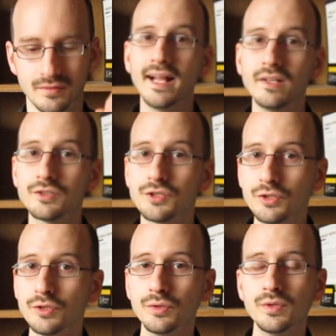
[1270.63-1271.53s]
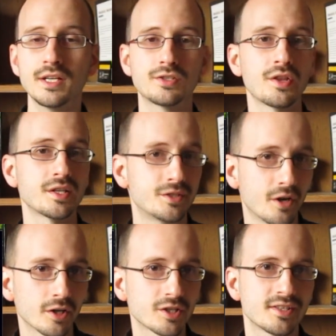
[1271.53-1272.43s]
L2 is on the
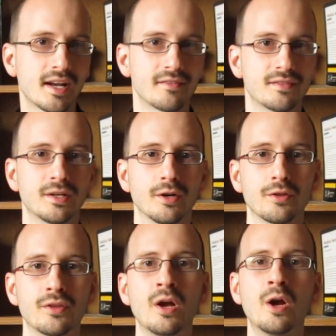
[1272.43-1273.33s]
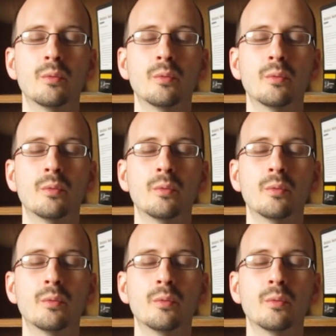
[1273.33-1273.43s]
dark side of the Earth,